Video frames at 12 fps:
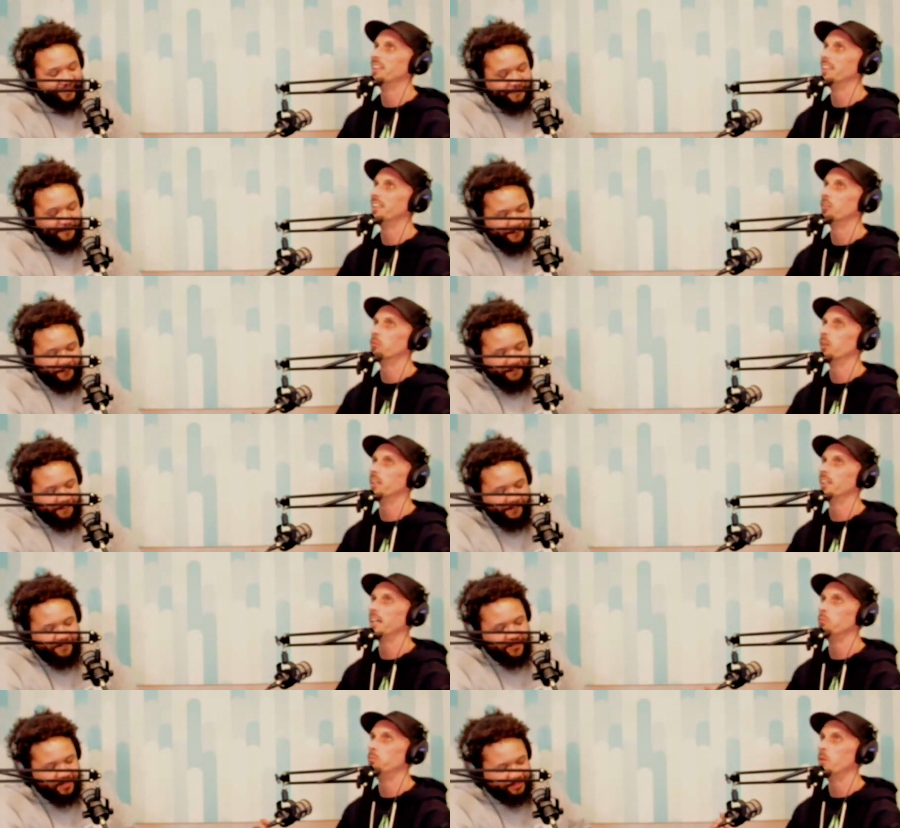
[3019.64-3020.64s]
Speaker 1: of what, like,
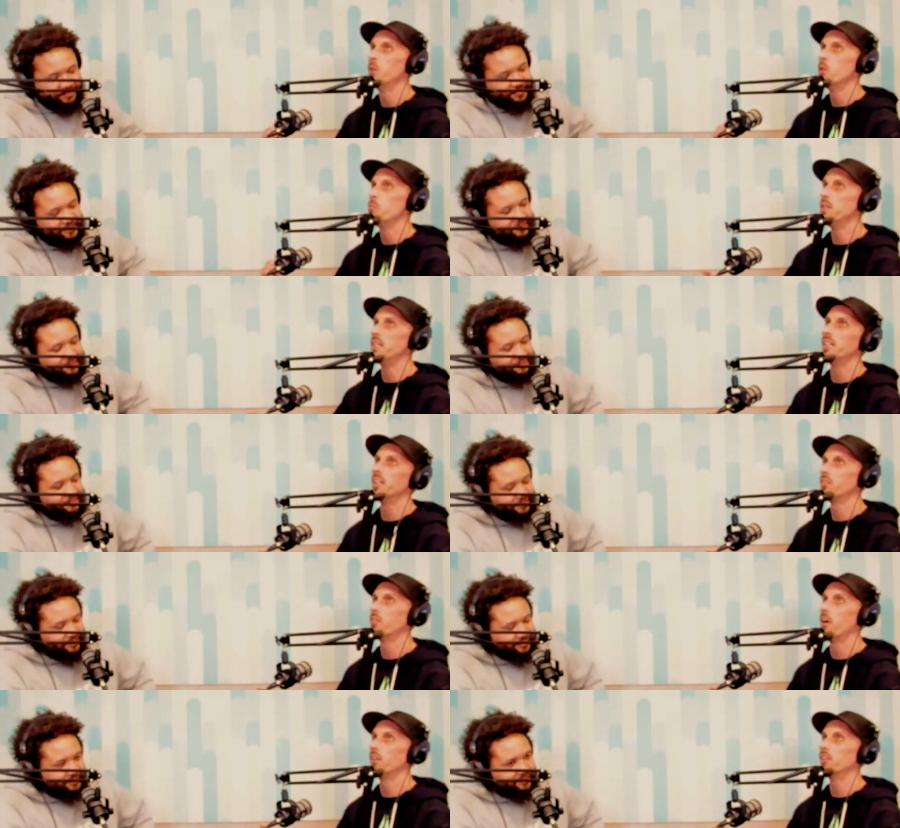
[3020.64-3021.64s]
being a
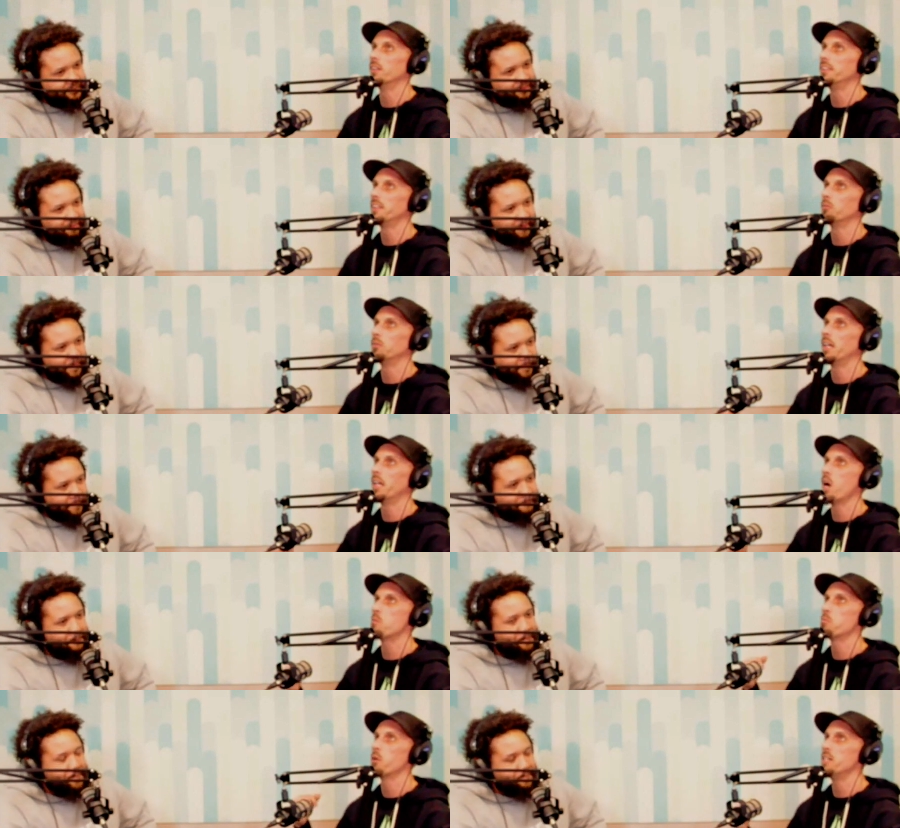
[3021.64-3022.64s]
father is something that I
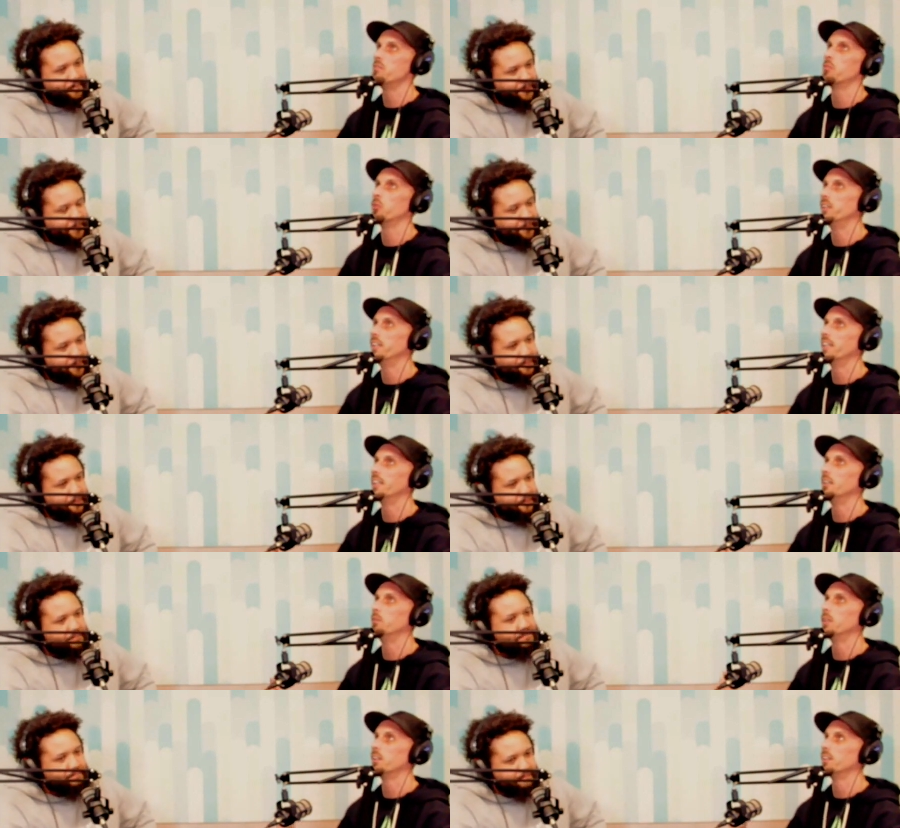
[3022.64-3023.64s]
pray for daily
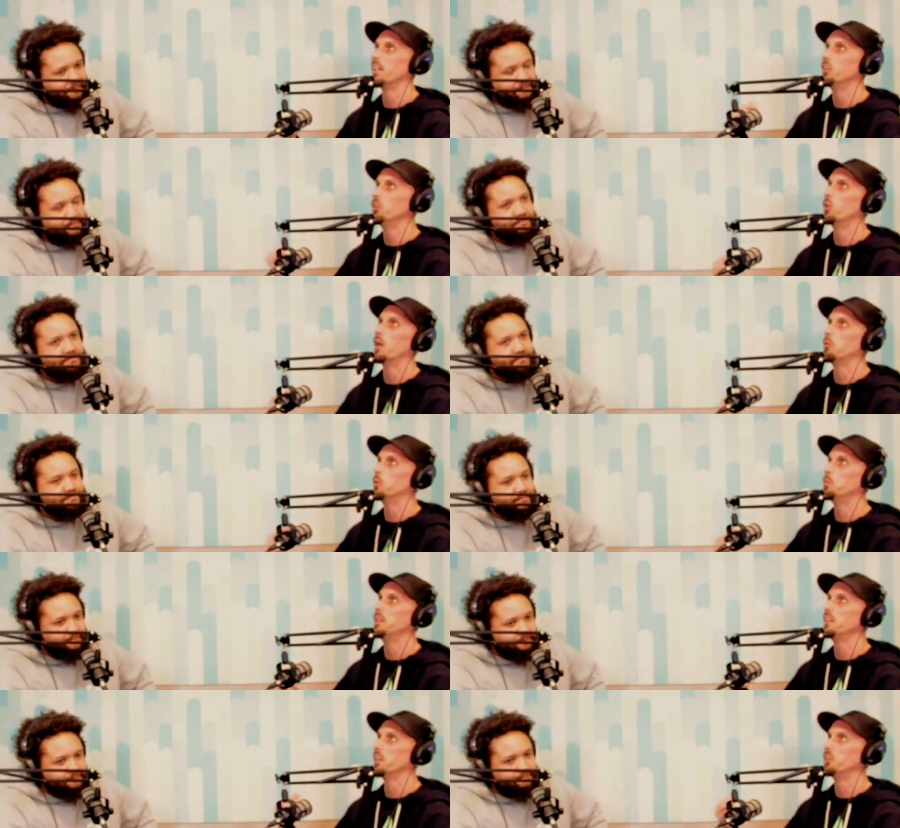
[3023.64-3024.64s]
because I knew I would be
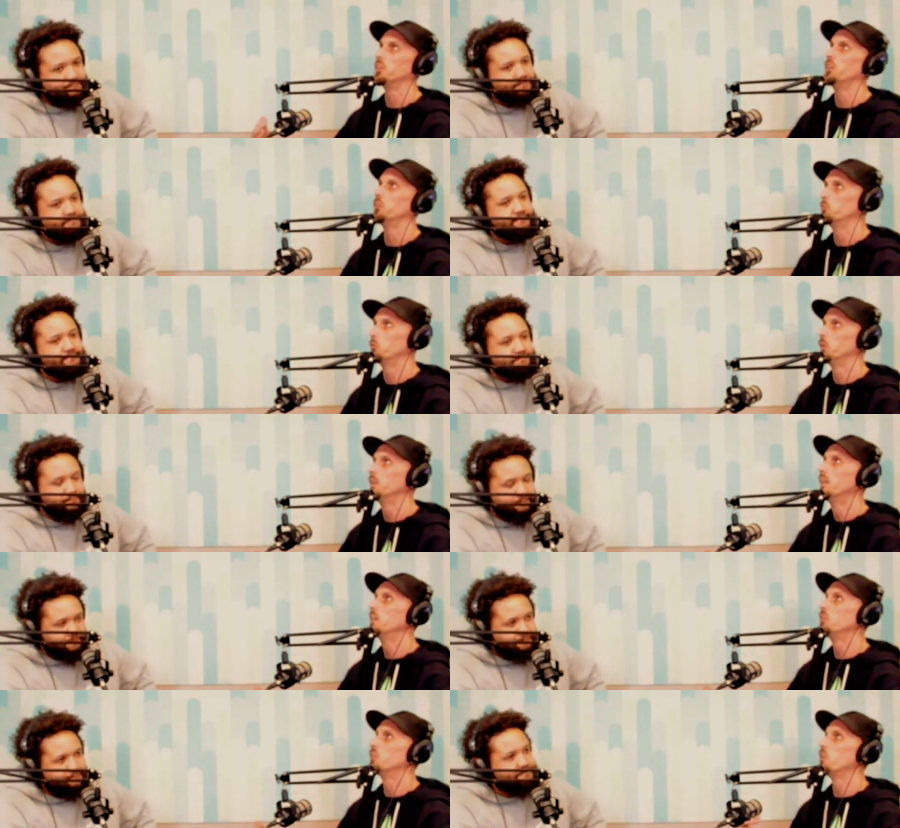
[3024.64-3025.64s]
such a good one.
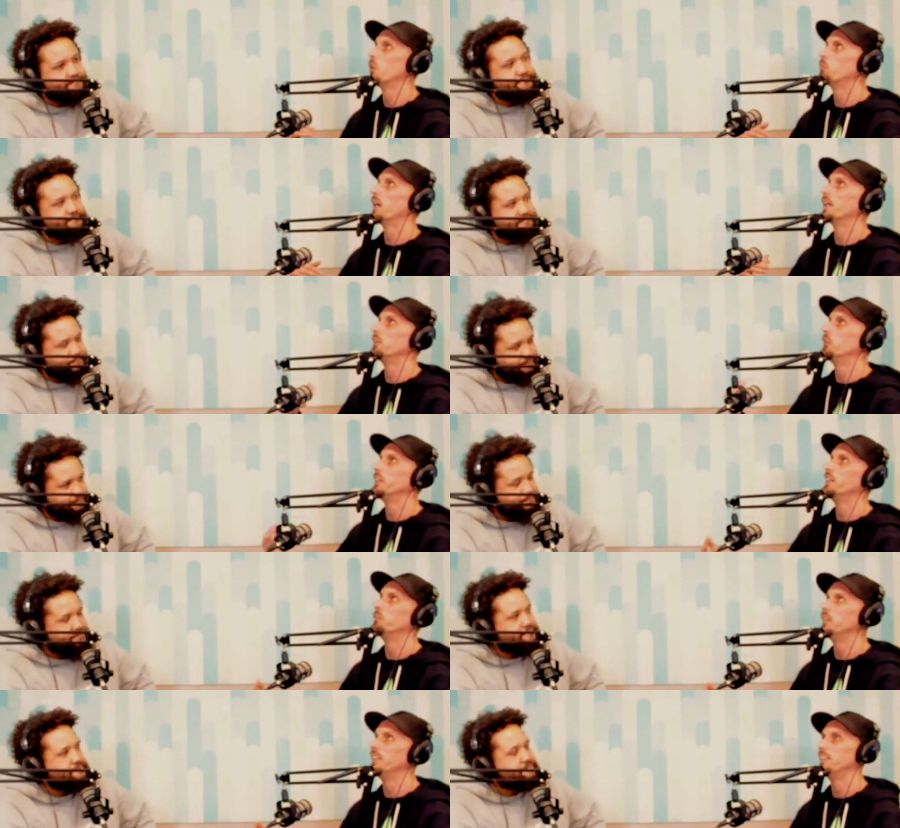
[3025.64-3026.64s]
Just nobody would give me
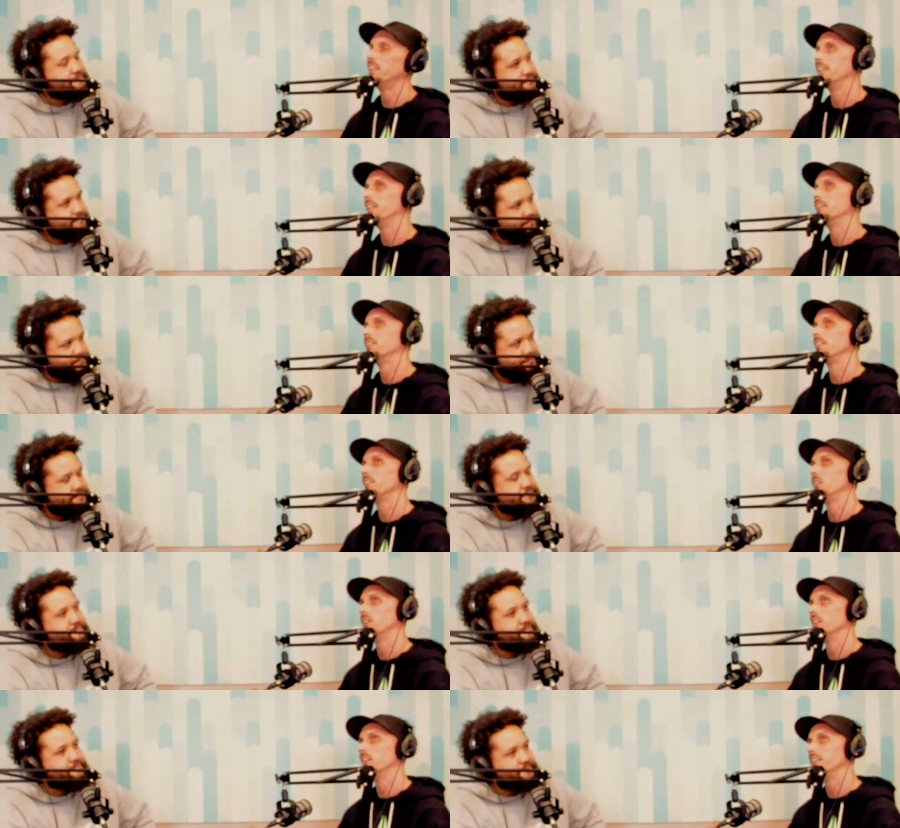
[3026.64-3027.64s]
the chance to,
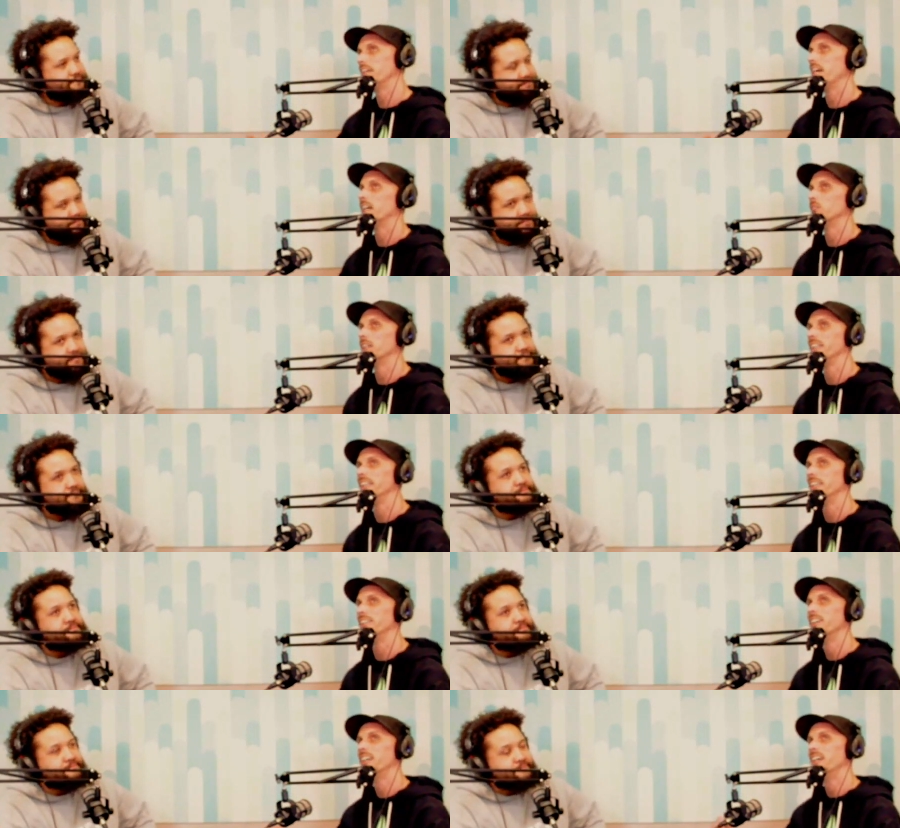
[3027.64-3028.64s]
to have my kids.
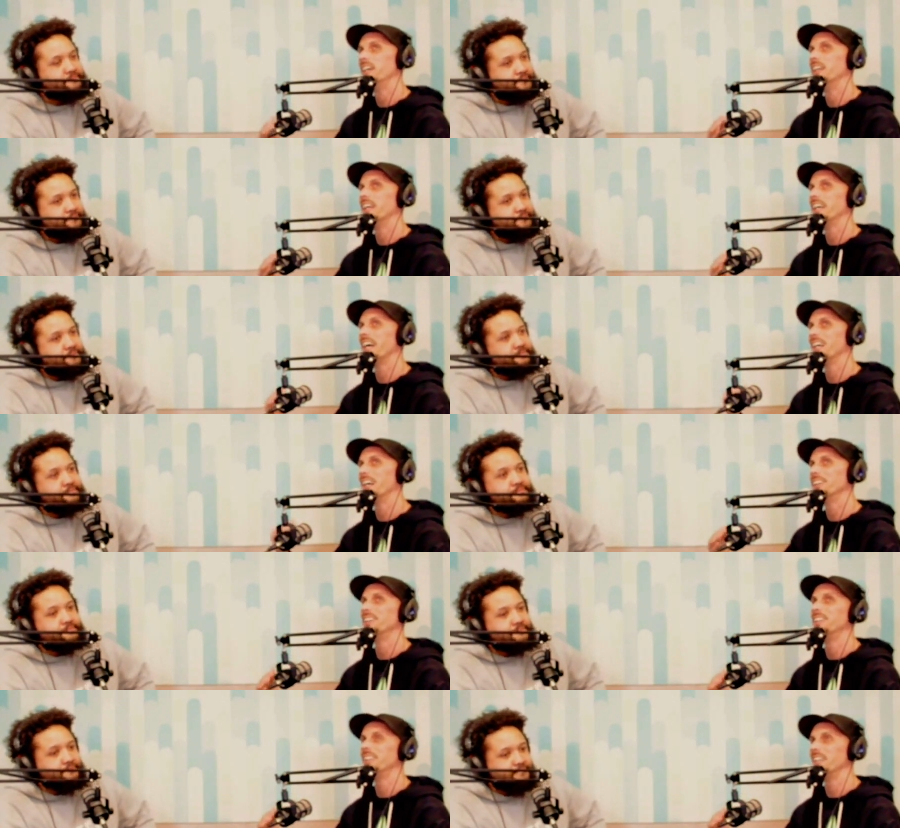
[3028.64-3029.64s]
And like, I got this
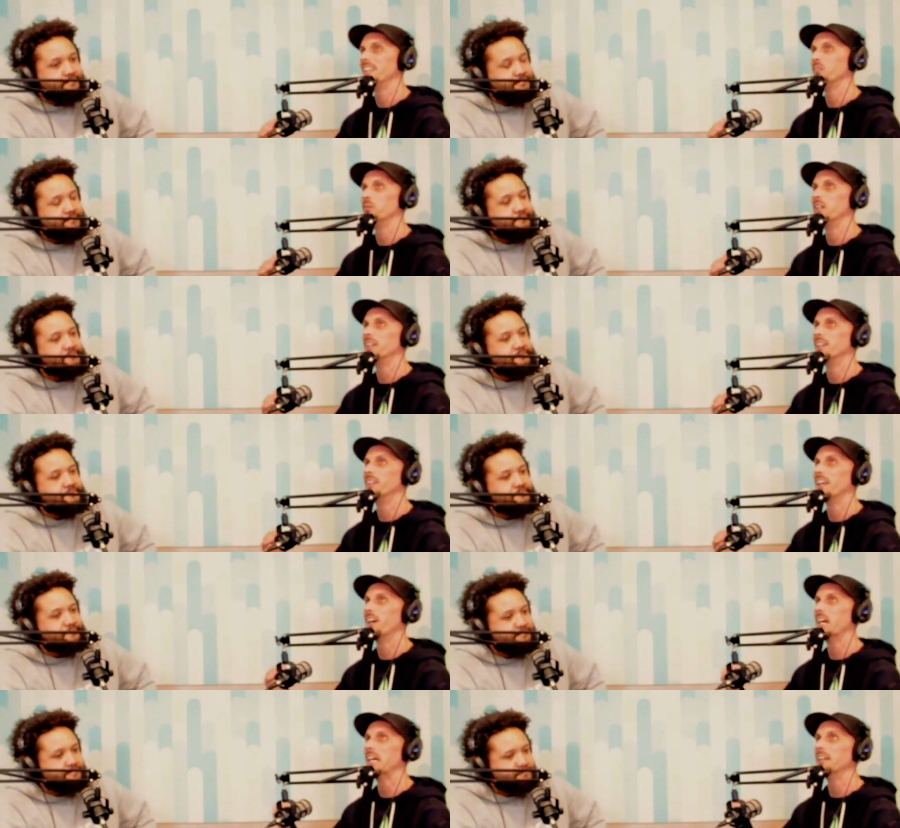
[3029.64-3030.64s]
chance, man. And now I
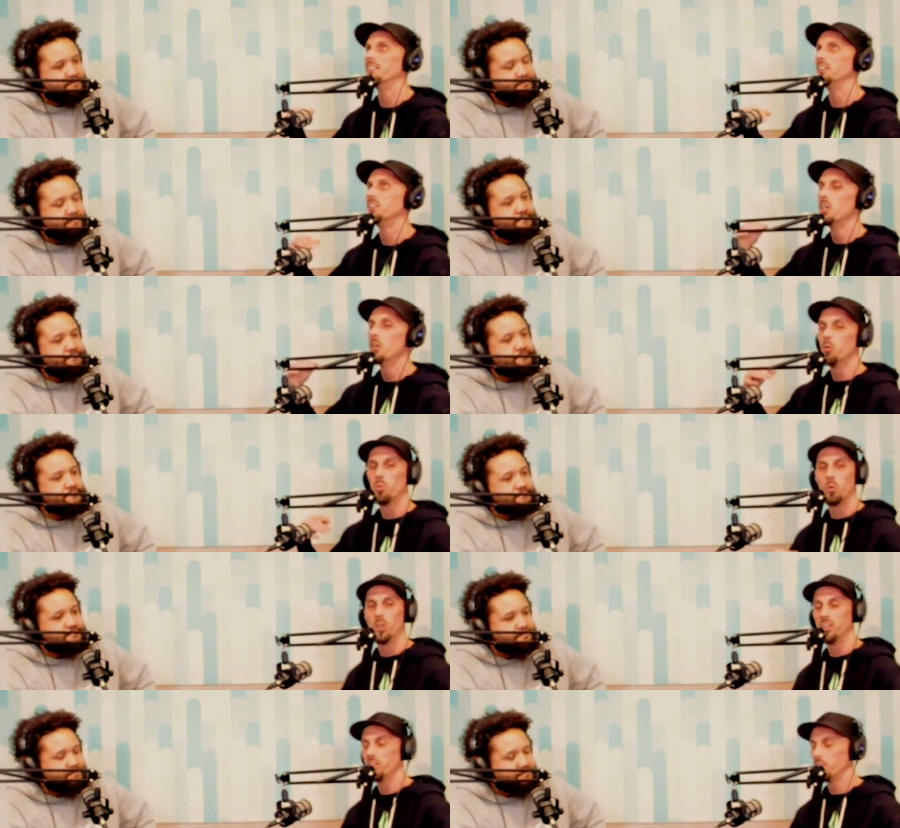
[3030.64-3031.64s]
have this
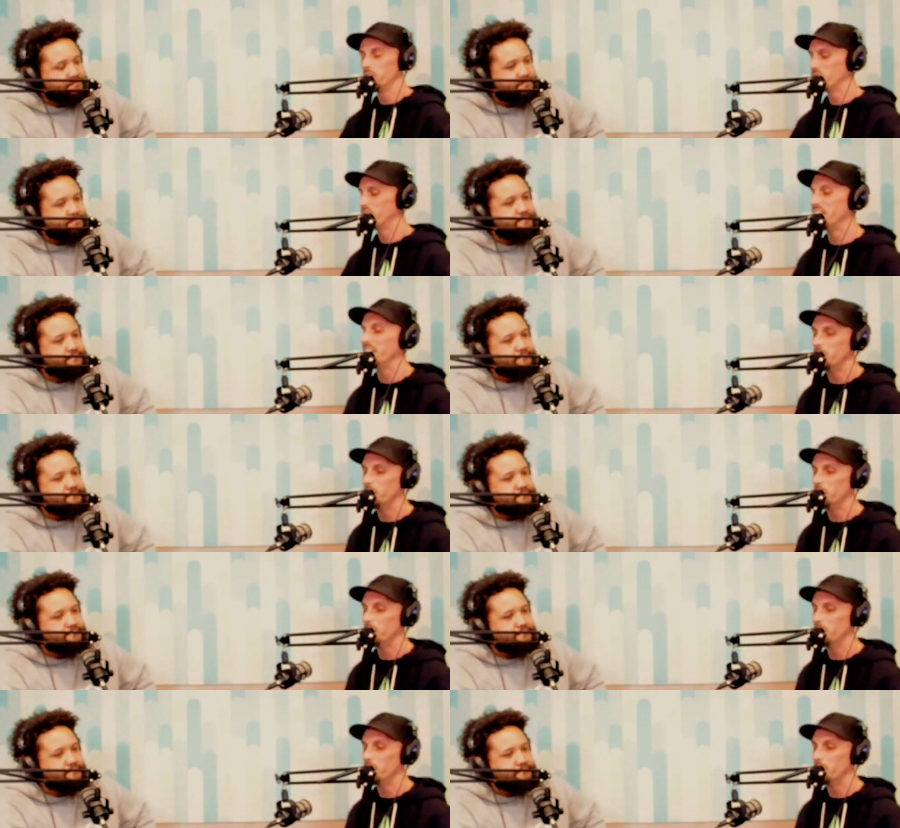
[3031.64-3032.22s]
wonderful family